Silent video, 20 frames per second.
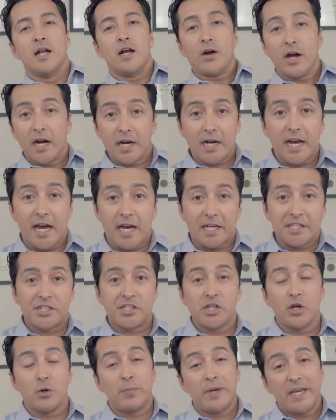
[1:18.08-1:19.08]
Alright guys,
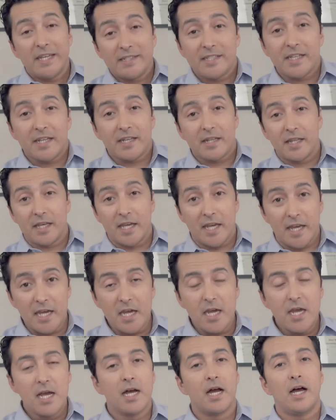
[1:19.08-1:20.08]
so
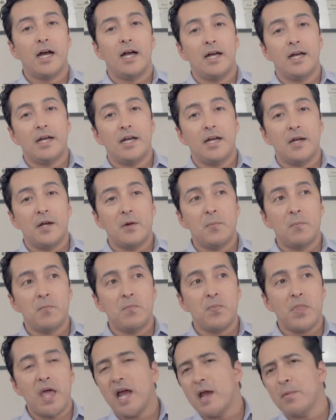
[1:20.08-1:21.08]
basically,
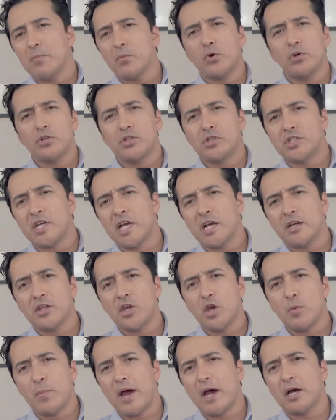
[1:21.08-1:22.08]
I'm going to tell
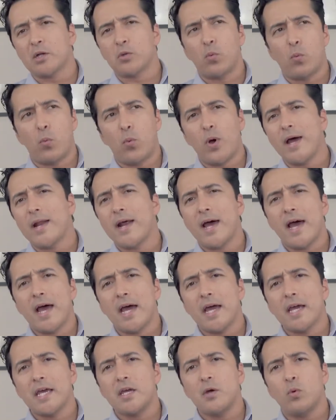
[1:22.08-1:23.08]
you about what
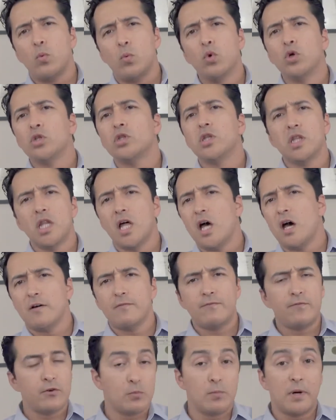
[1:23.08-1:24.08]
I would
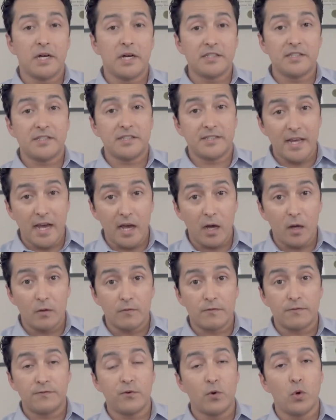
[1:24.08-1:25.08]
love for
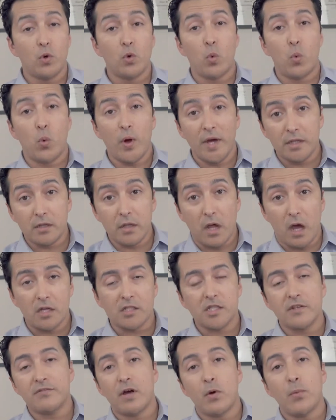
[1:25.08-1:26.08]
myself for weight
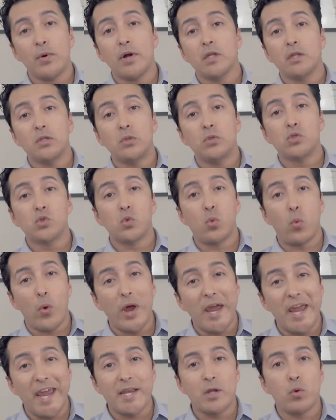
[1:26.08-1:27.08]
loss. If I want to lose
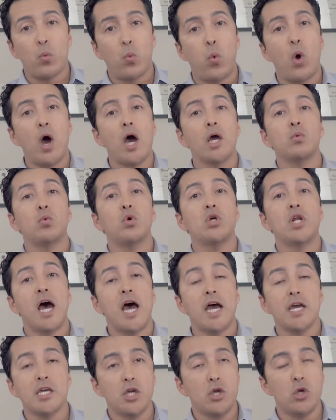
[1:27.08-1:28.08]
weight, what would
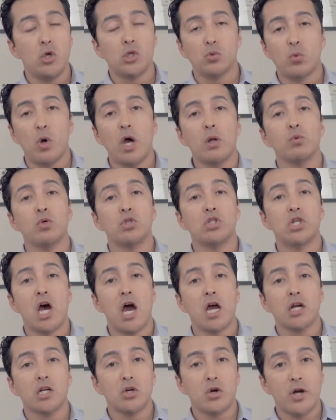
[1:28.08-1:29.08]
I use? What would
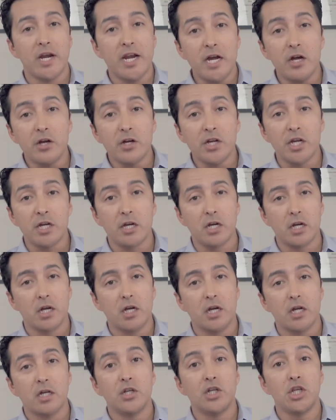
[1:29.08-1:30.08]
Dr. Ergin
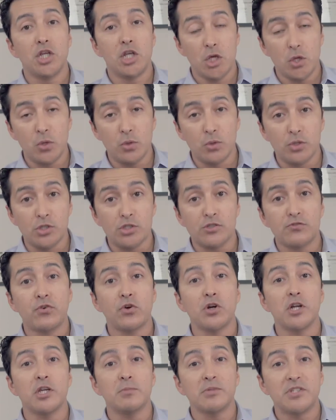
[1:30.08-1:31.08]
use
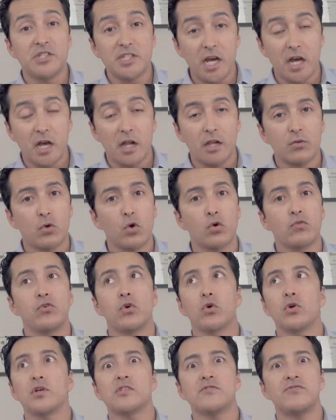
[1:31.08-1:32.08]
for himself or
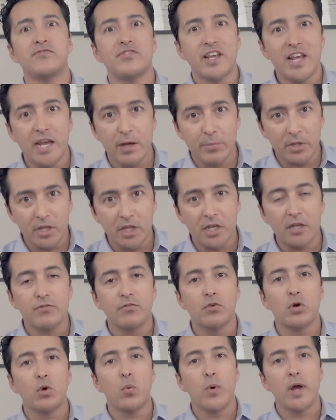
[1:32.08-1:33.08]
for his family
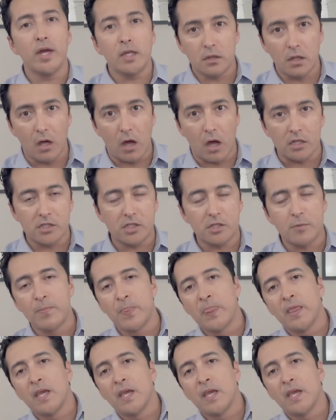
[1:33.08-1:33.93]
for weight loss?